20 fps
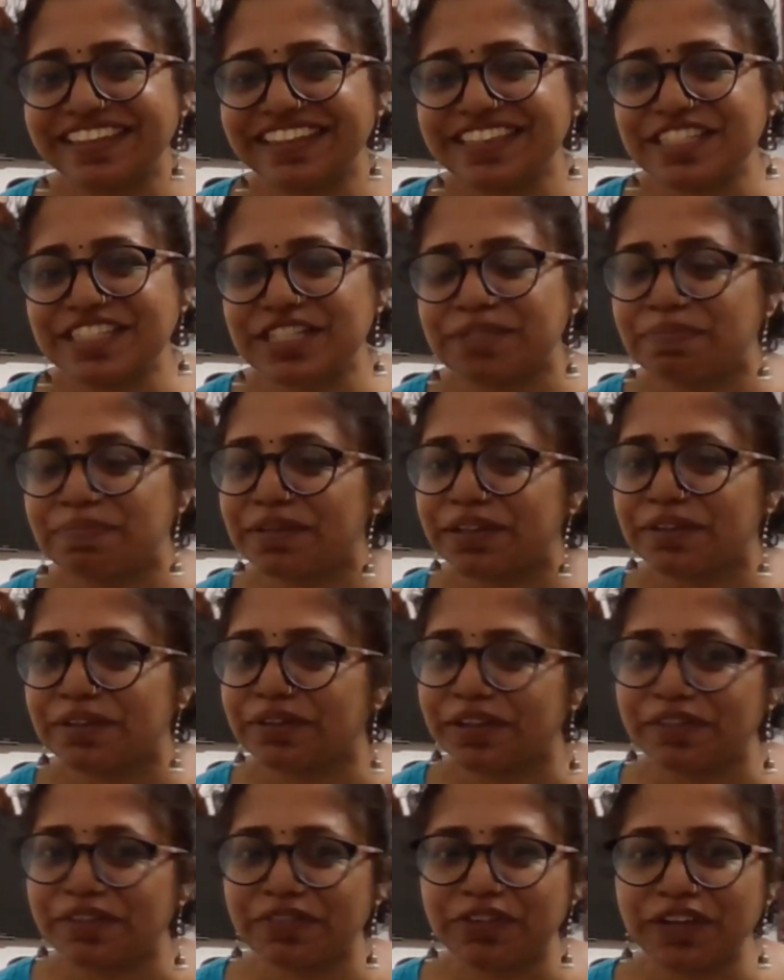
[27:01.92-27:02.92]
GP, and
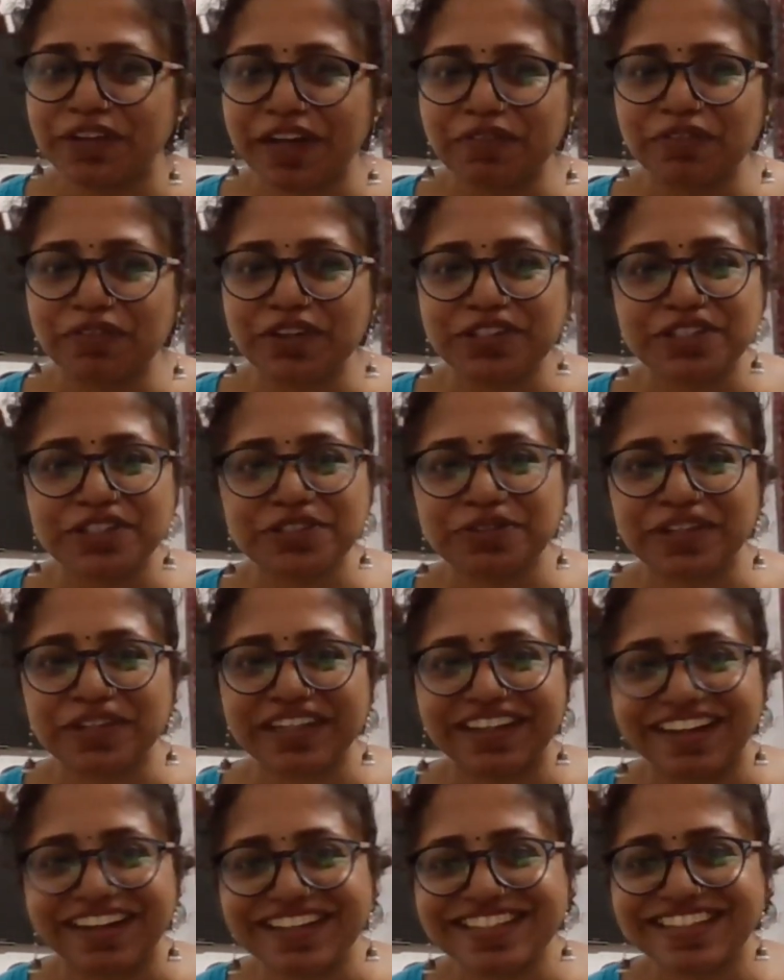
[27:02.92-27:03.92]
all? If you have questions, you
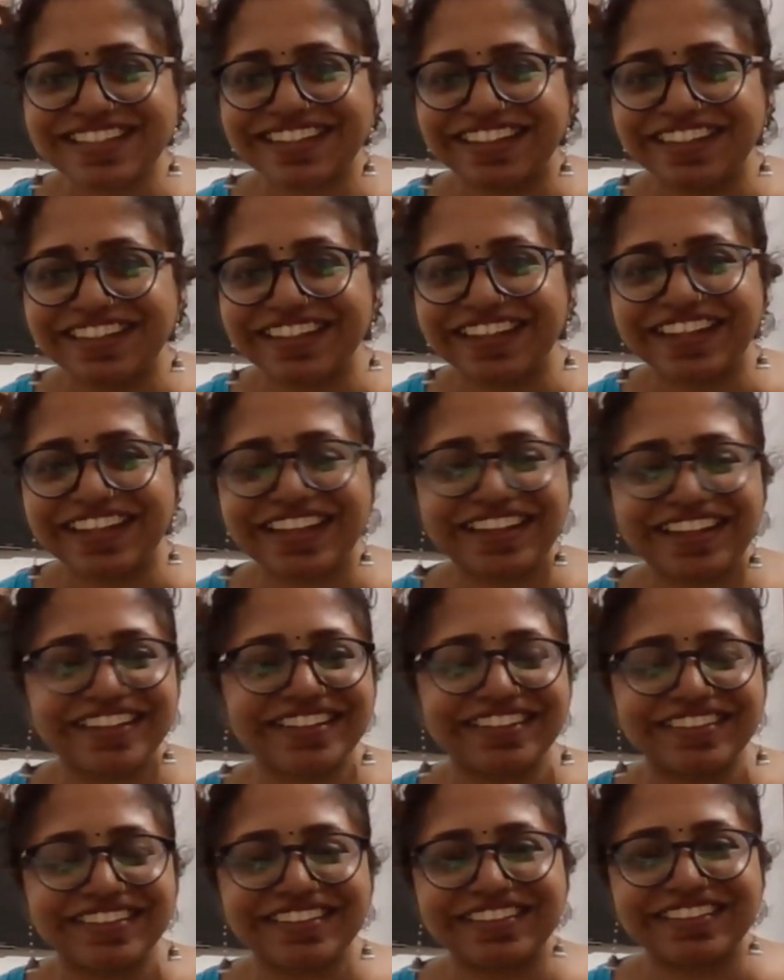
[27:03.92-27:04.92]
can ask, and I
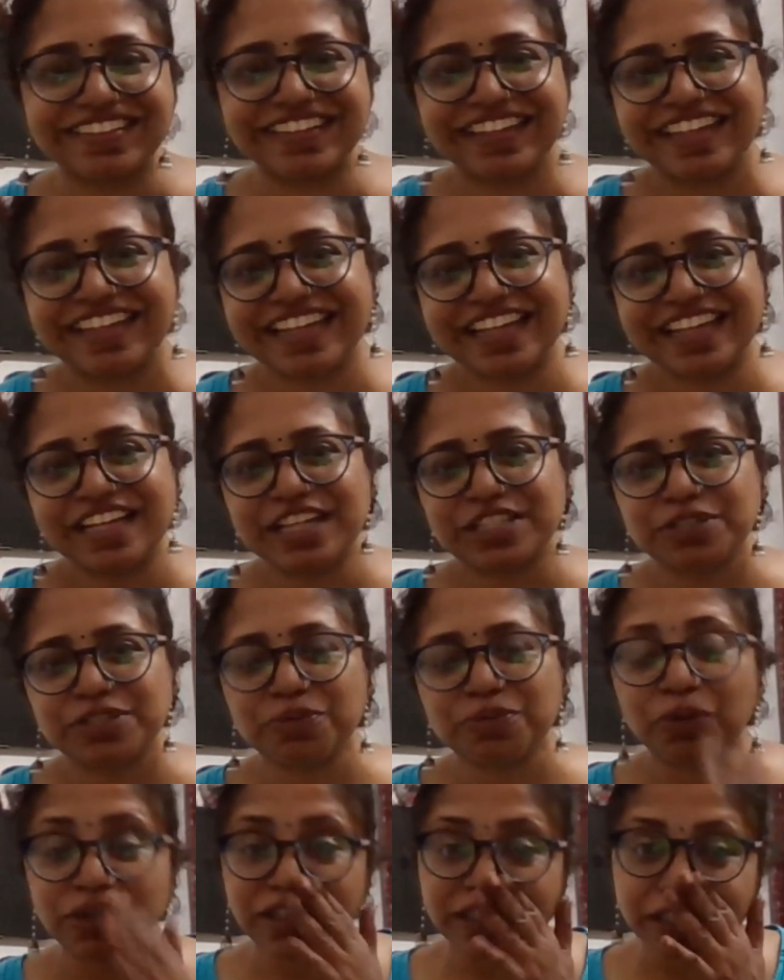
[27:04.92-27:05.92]
can. So,
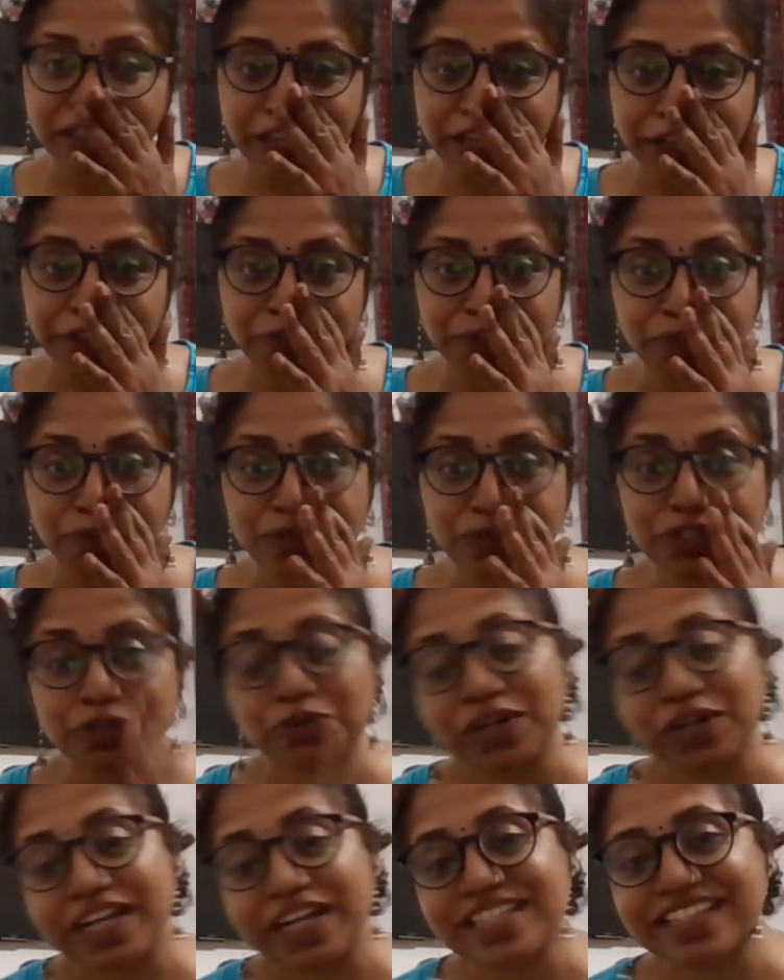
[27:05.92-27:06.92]
what are the kind of books
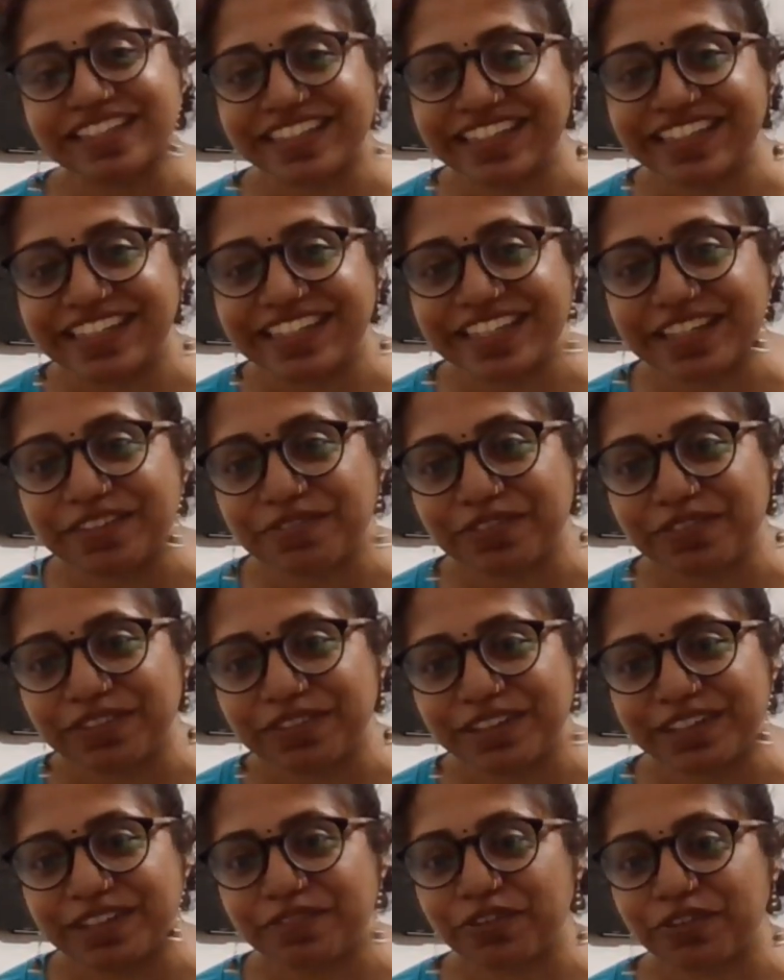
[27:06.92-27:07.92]
you guys are reading?
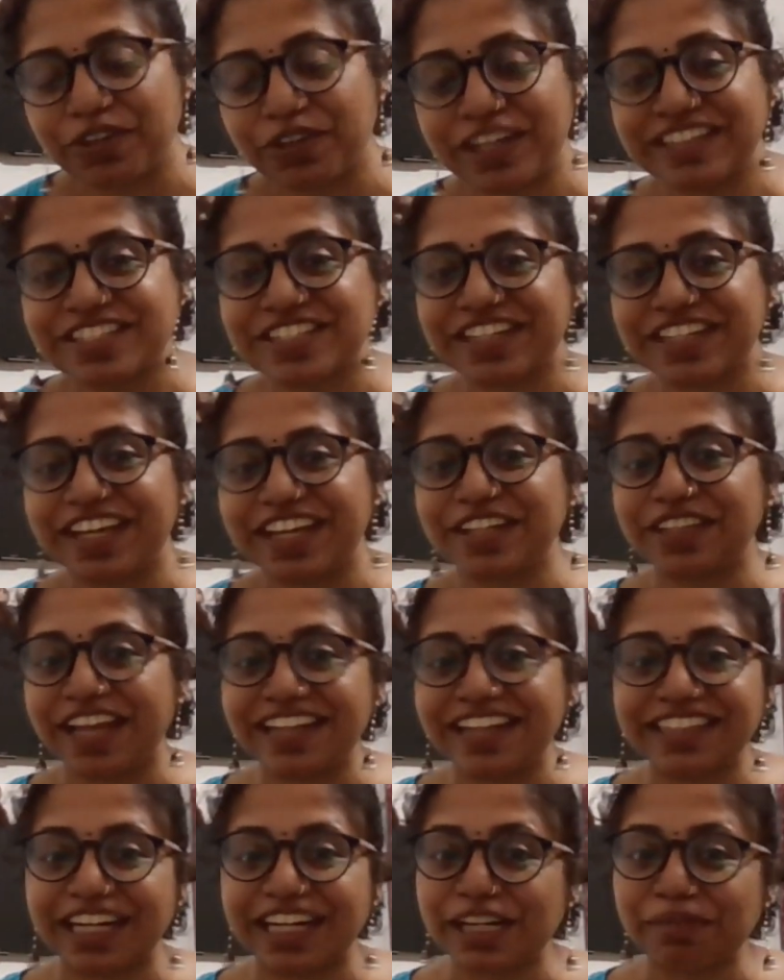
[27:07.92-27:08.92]
If you can share
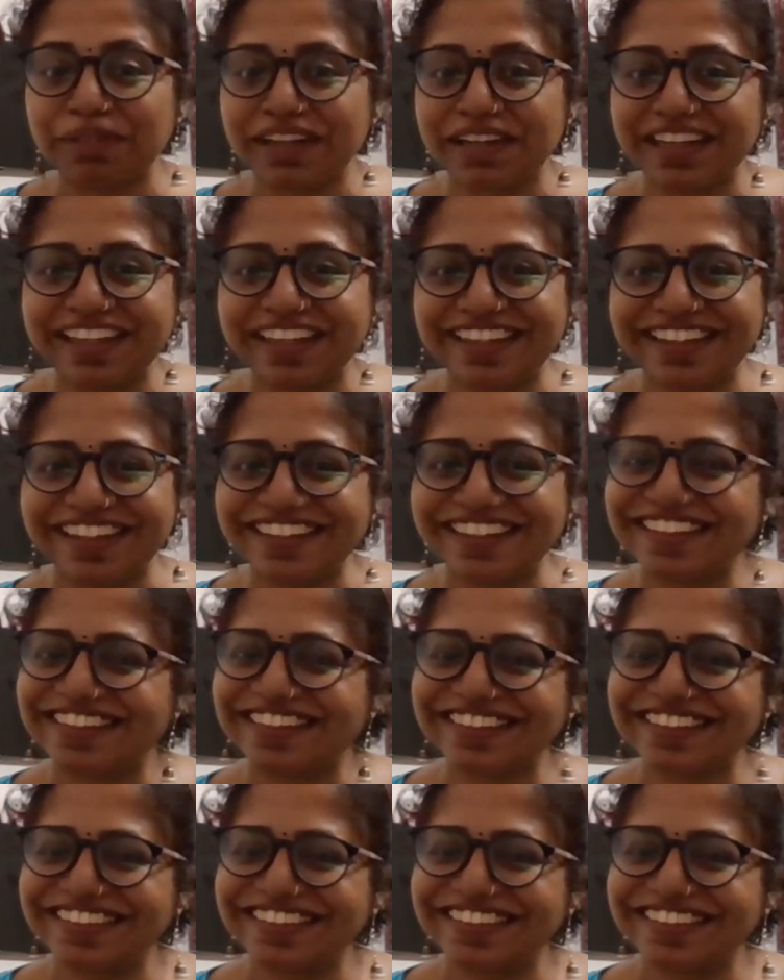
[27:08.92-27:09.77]
that, that will be really great.